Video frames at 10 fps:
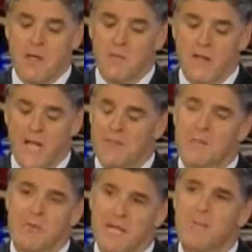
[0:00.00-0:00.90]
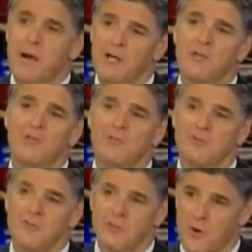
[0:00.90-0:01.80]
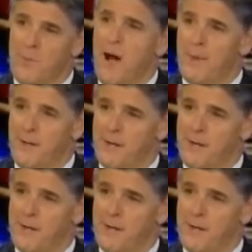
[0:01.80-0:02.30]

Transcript: We got the big bundlers to Obama.